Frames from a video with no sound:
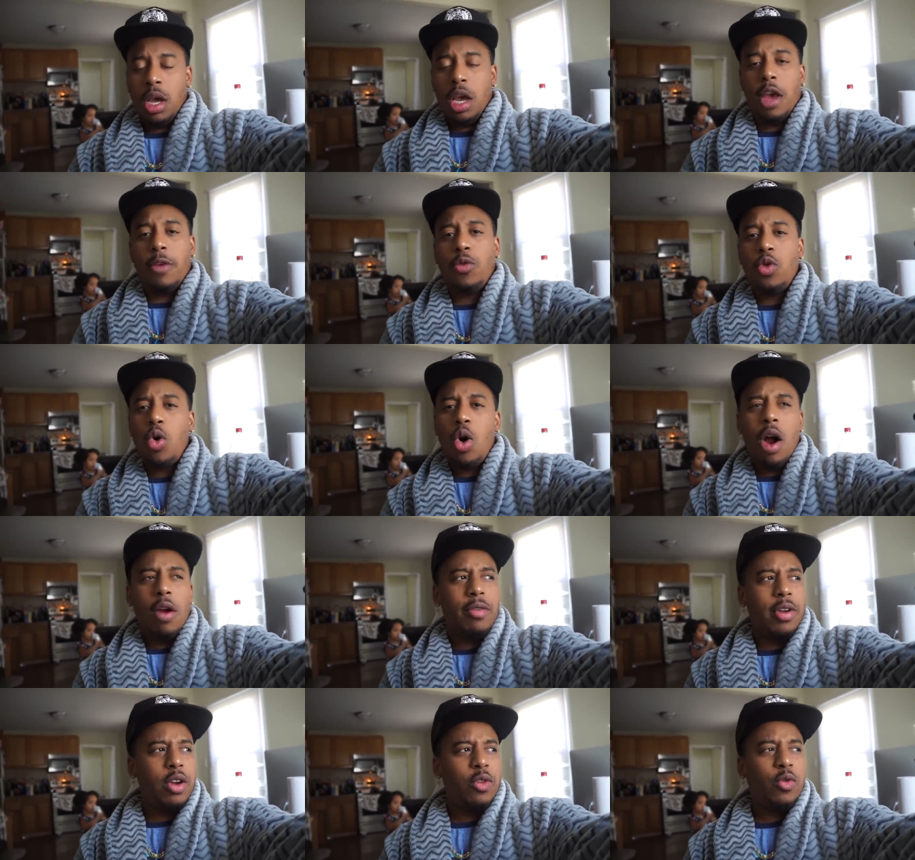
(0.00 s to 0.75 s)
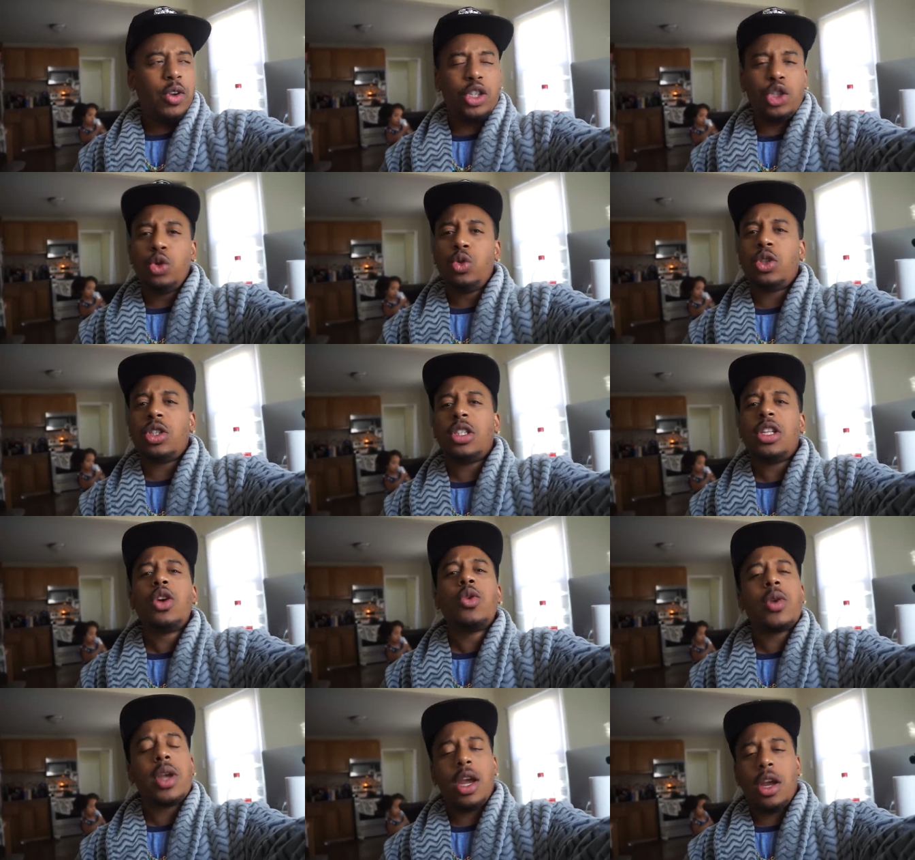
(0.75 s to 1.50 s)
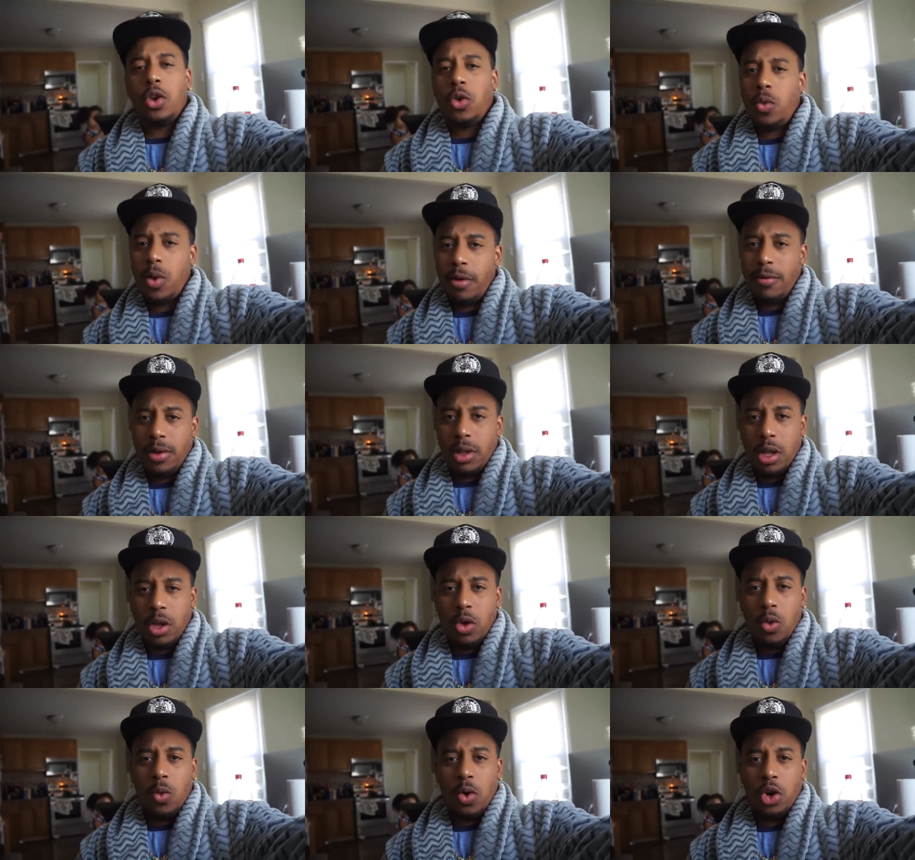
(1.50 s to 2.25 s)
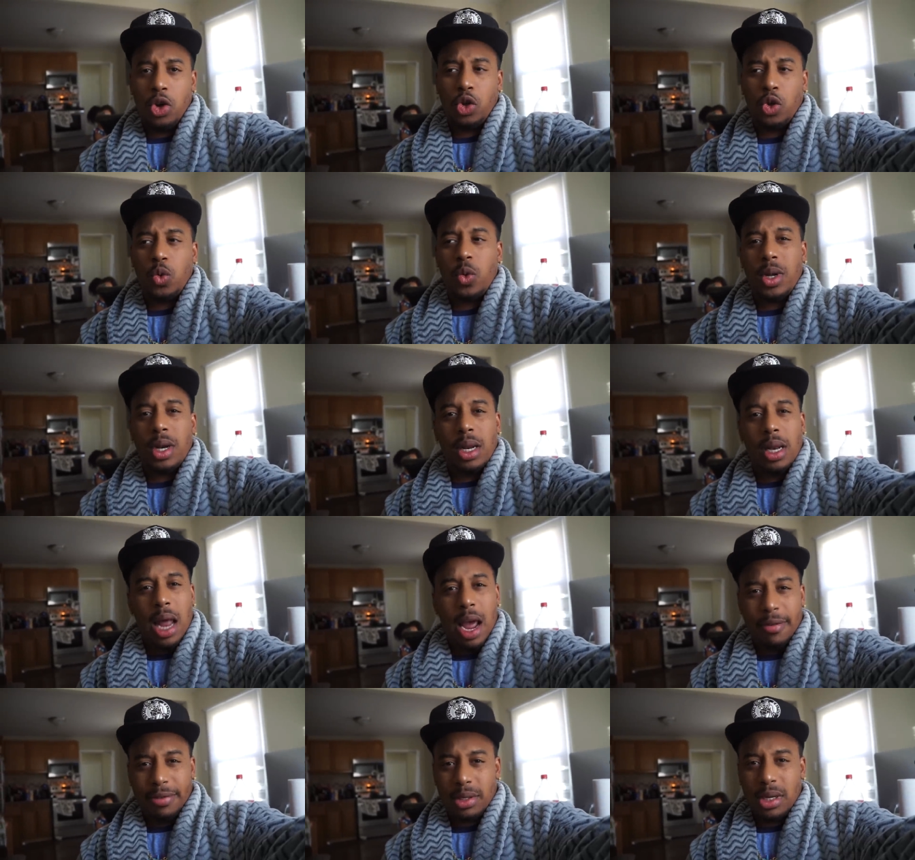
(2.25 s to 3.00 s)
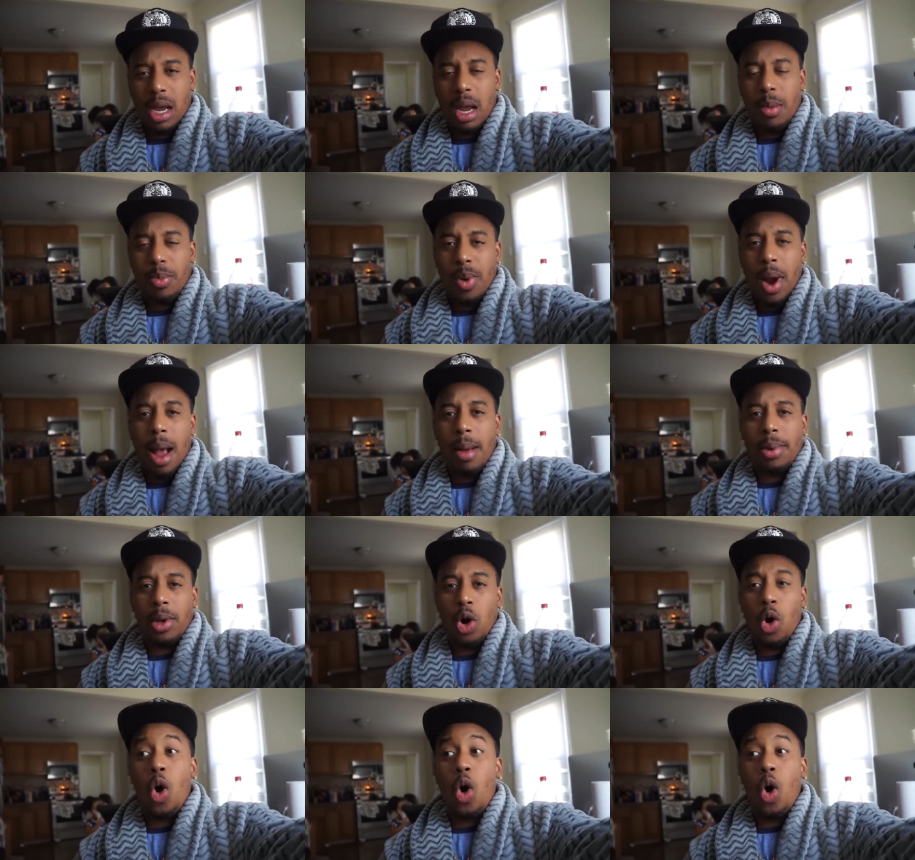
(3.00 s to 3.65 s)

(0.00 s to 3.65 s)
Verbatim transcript: If you already rich, you still can't do everything you want to do in a lifetime, probably,